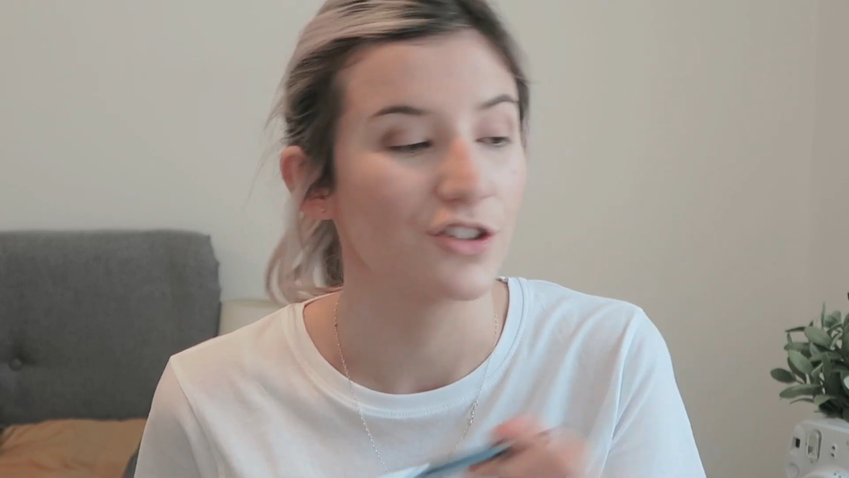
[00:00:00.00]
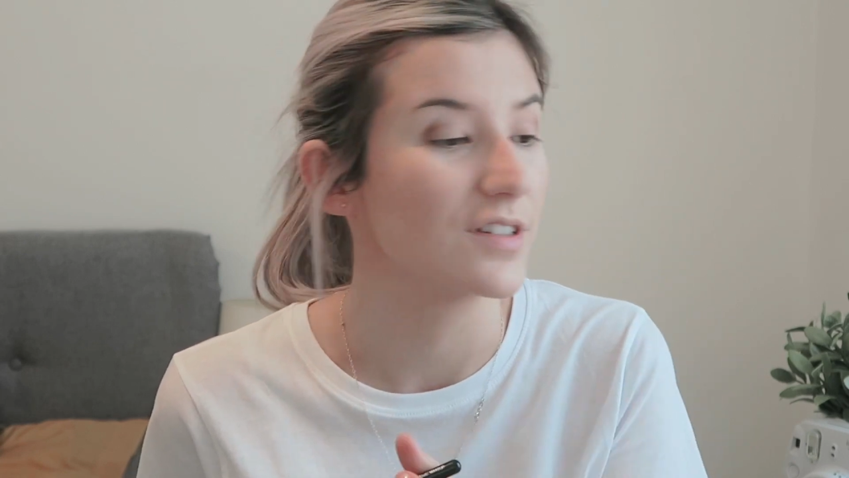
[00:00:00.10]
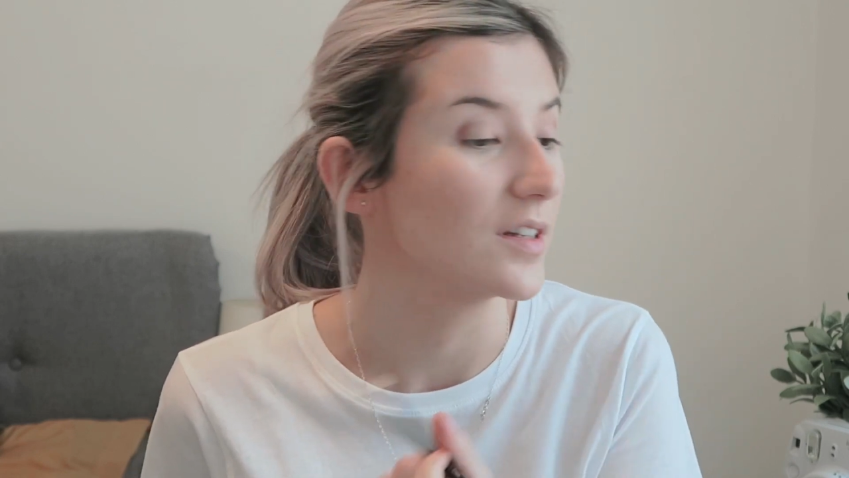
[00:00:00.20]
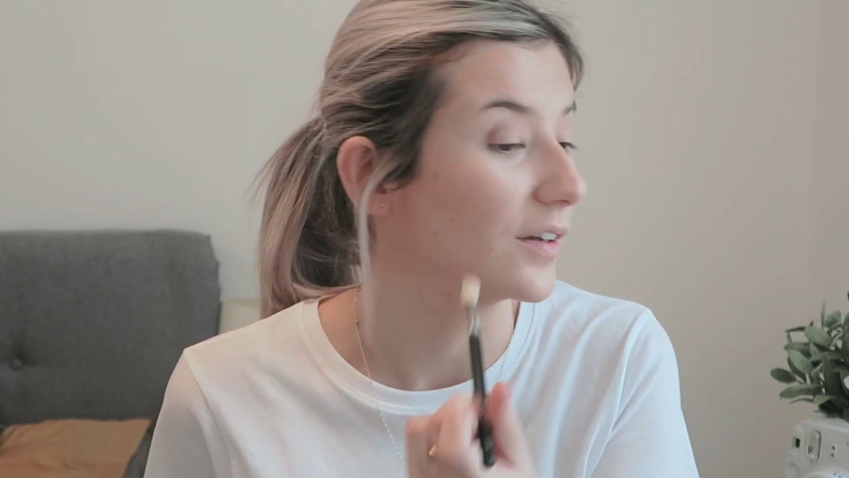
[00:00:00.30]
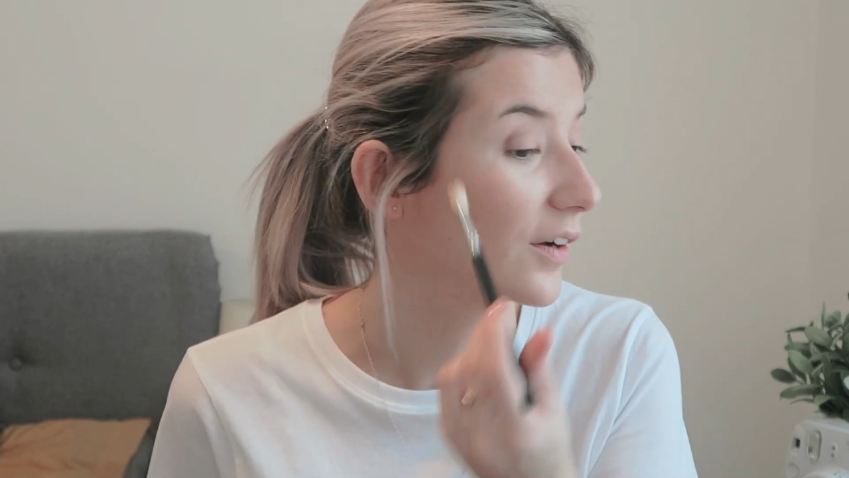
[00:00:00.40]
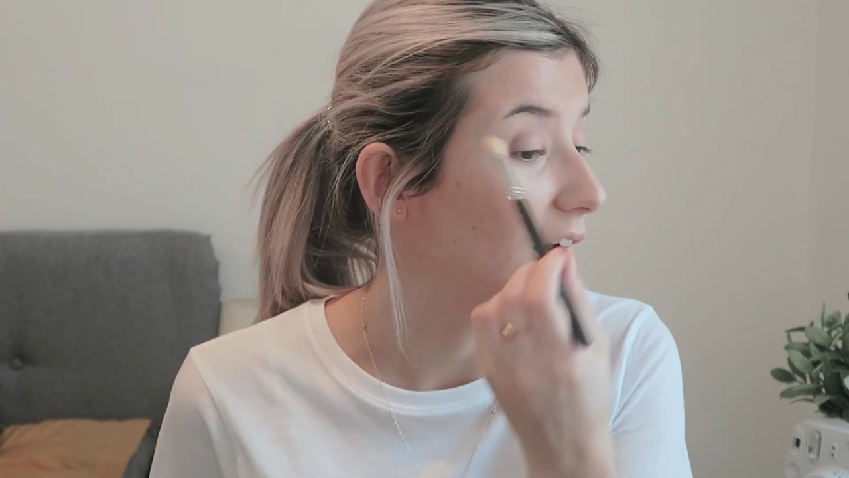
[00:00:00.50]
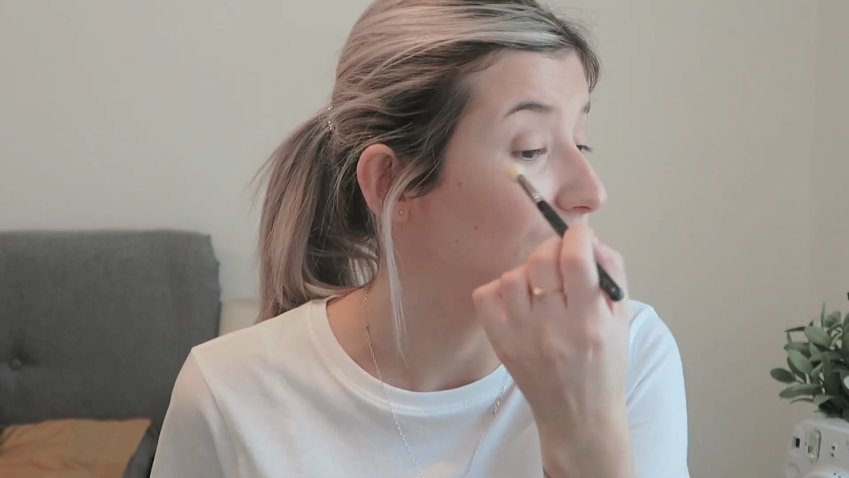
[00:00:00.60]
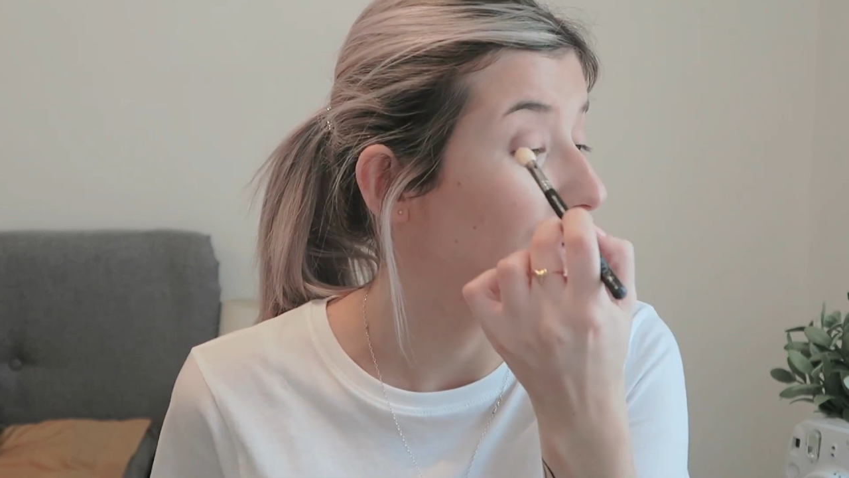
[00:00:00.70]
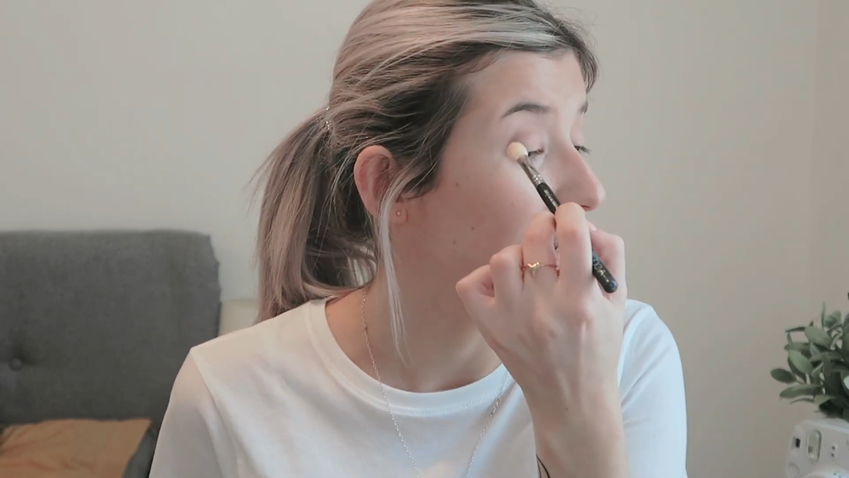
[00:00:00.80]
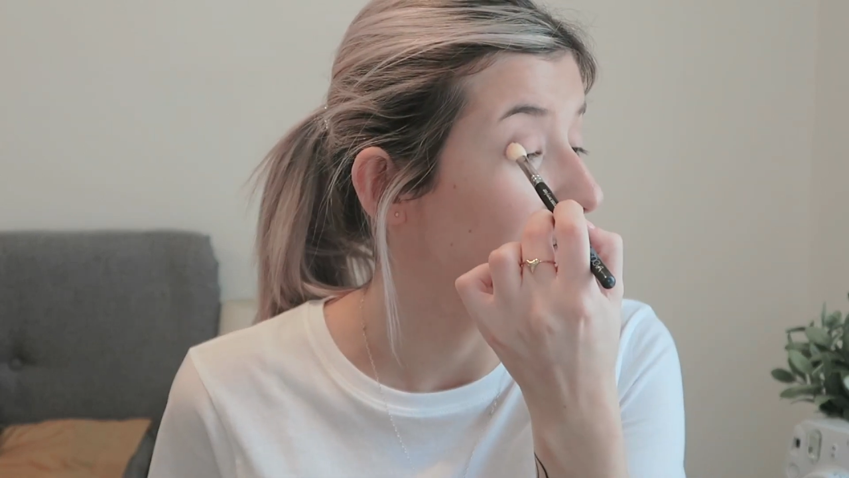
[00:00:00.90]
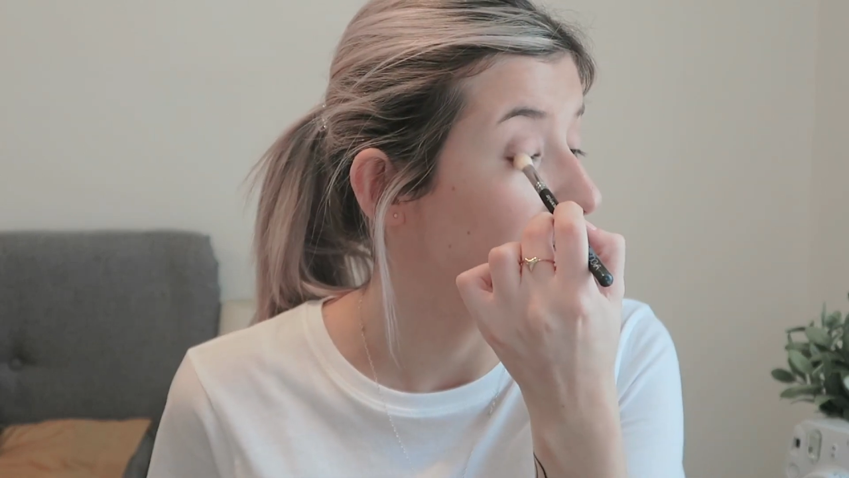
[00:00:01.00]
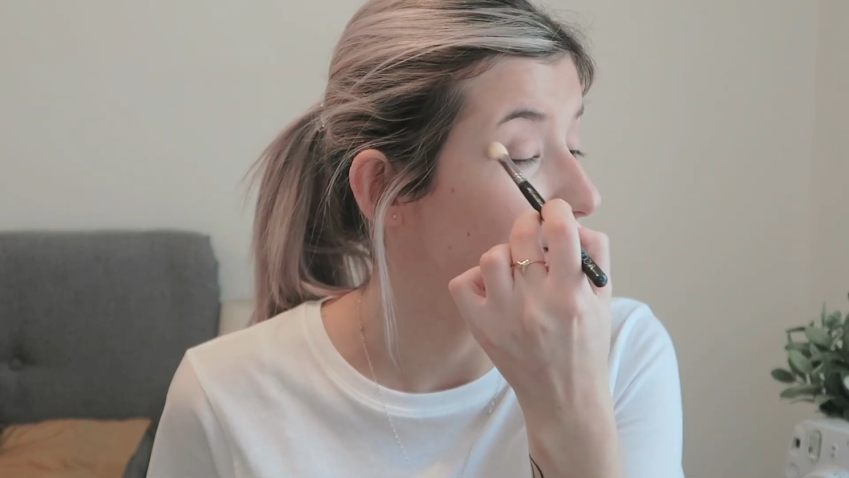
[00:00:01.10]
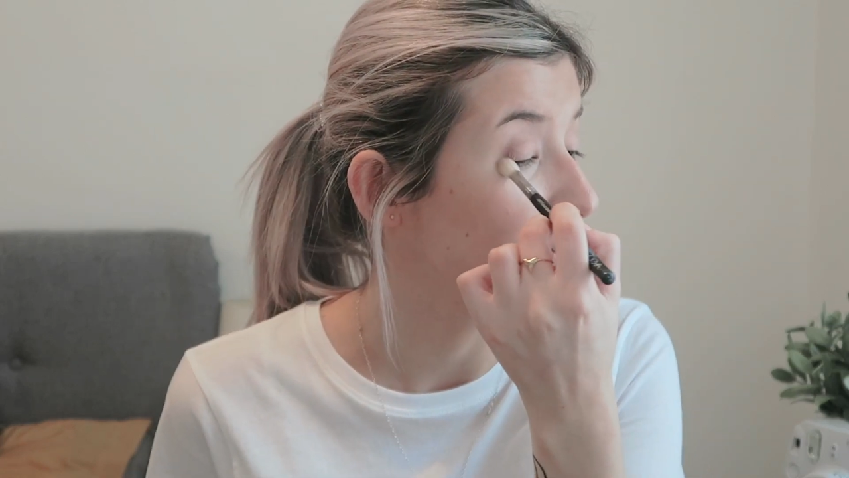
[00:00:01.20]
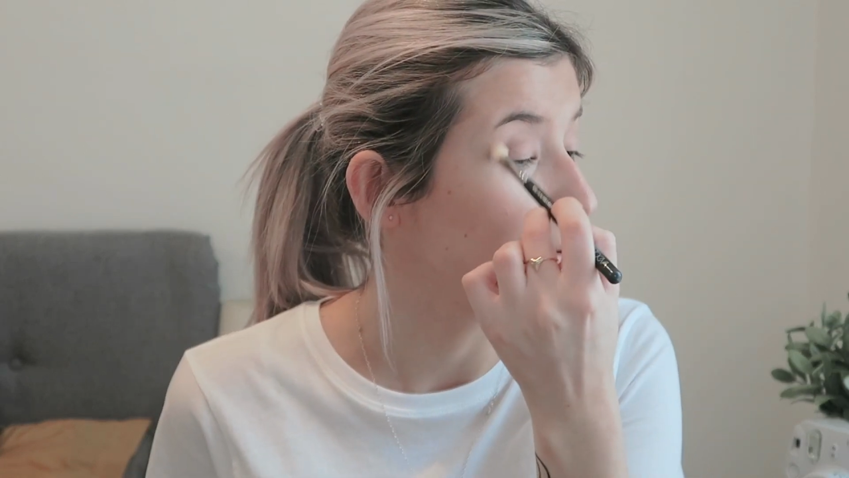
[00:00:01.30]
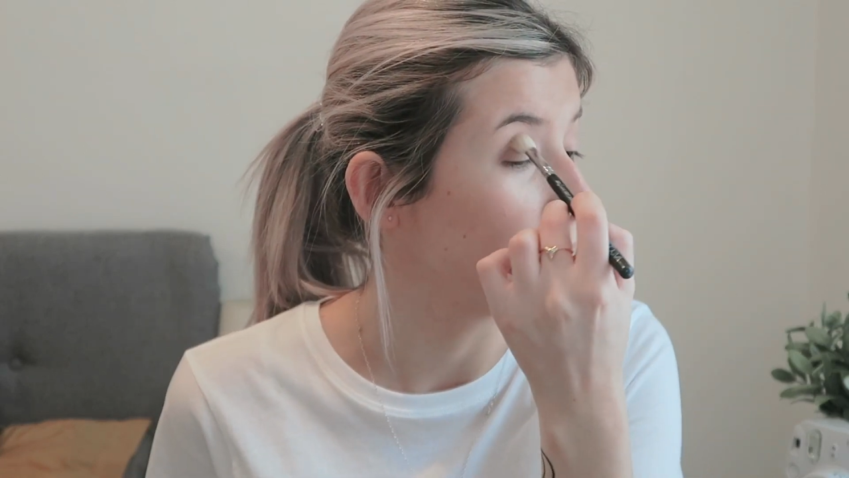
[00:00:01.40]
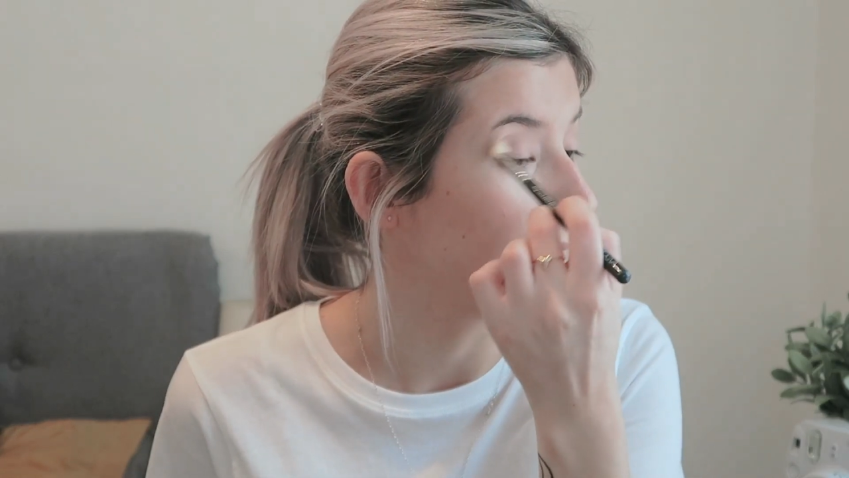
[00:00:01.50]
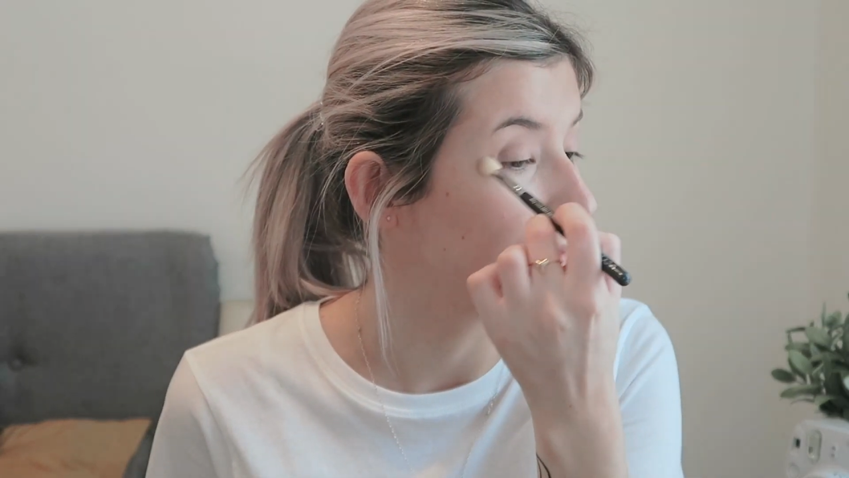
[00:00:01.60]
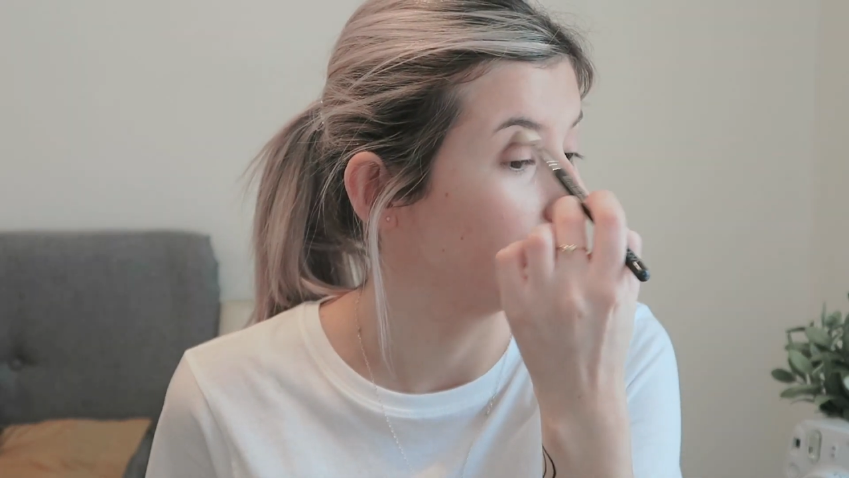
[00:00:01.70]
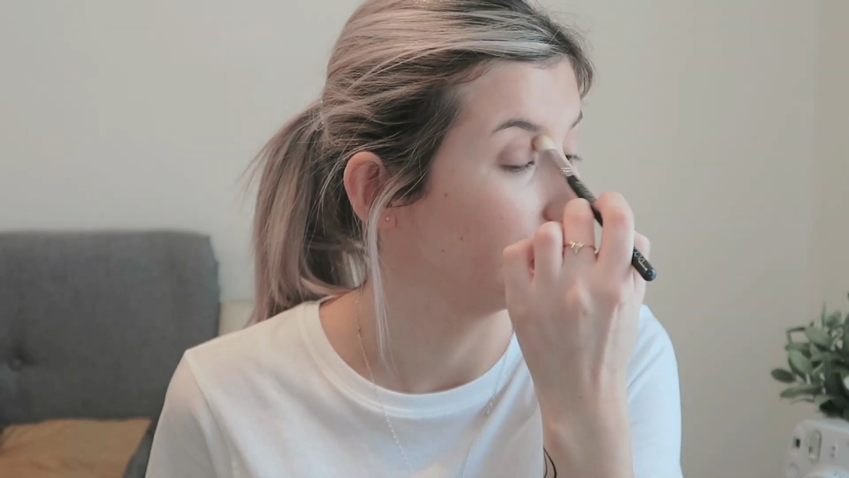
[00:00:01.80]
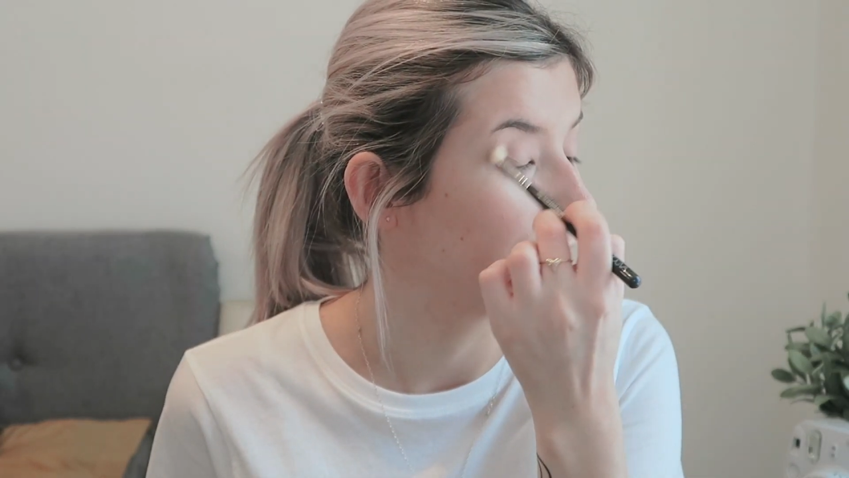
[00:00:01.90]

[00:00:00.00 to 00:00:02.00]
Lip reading: just to kind of blend it all out.